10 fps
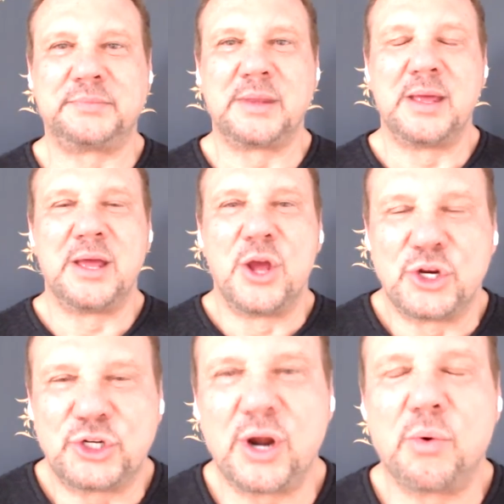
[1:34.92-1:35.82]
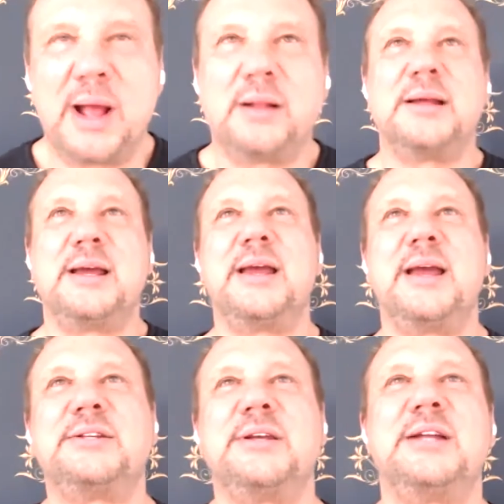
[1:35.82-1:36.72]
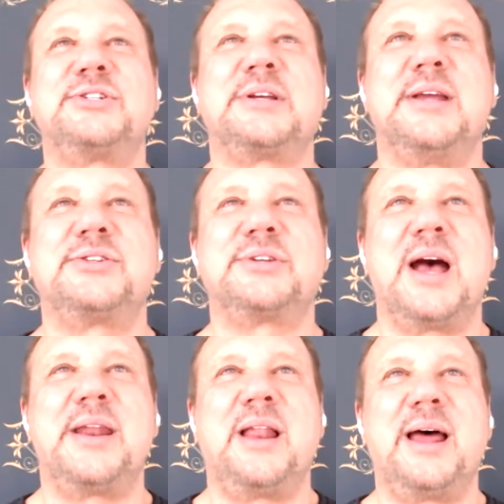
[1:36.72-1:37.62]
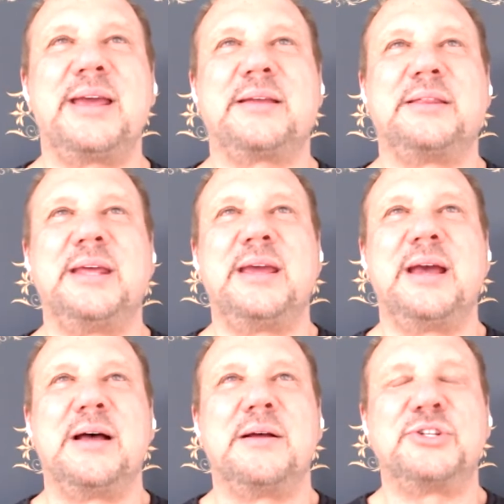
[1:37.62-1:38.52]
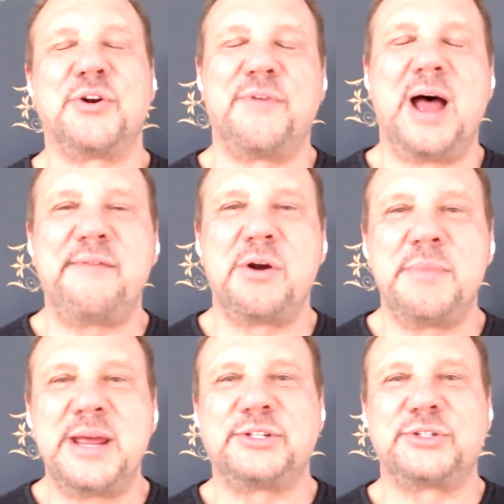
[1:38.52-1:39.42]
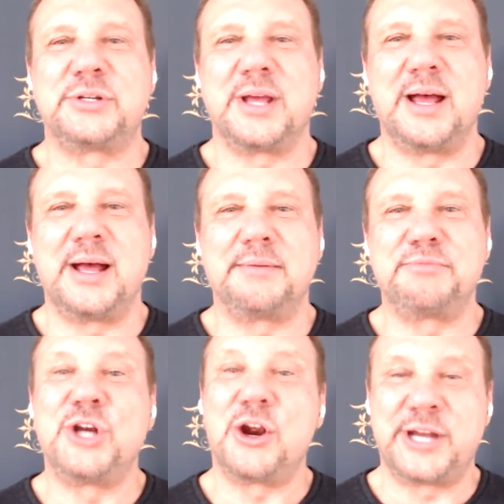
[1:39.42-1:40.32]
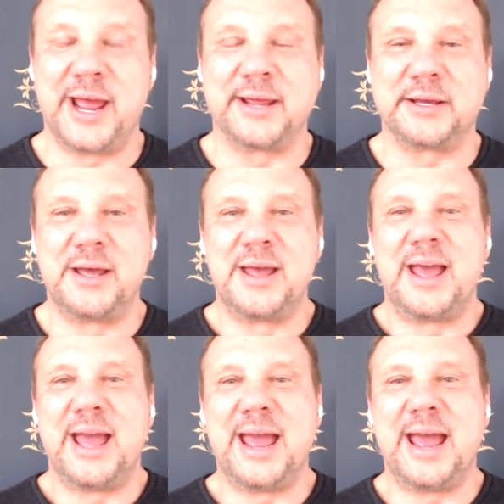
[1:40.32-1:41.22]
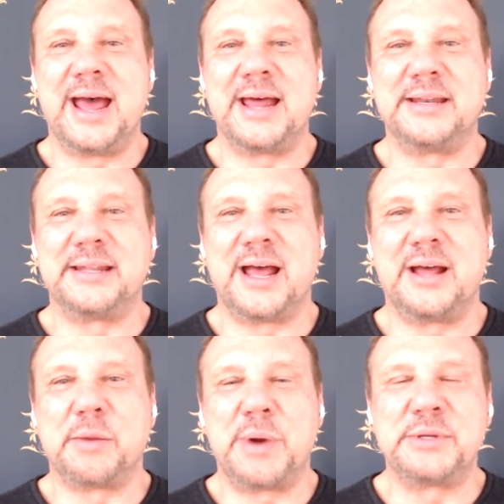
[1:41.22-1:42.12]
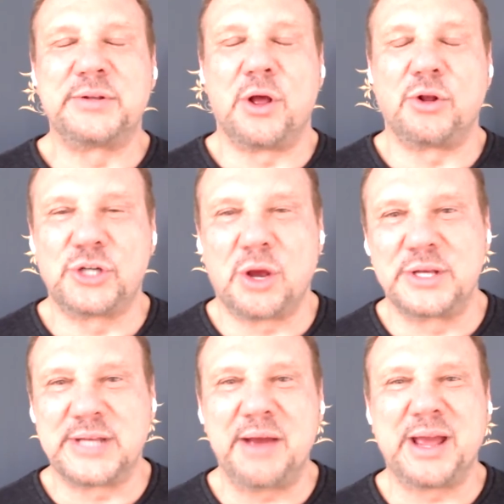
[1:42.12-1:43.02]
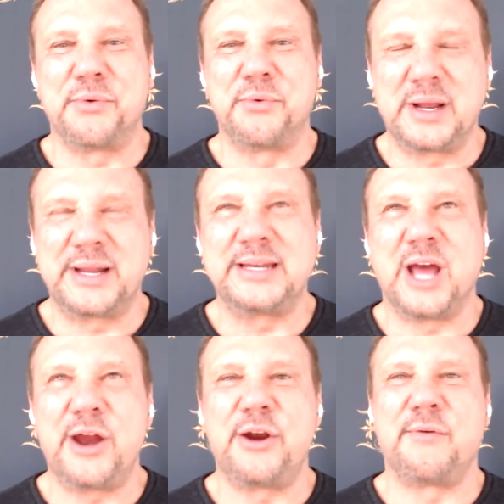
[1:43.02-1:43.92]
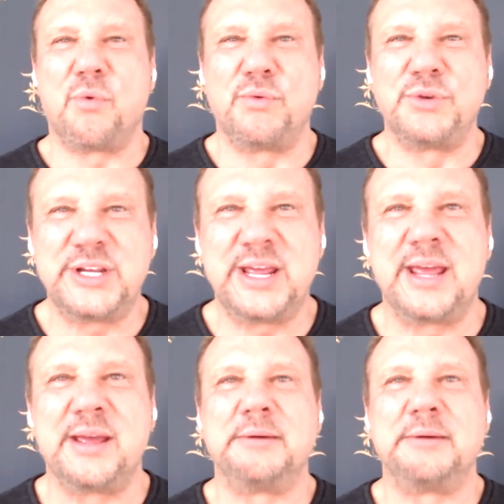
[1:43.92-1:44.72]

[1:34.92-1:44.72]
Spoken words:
Sure. Well, it's kind of like the Survivor meets Shark Tank, and the premise of the whole show is I got really tired of seeing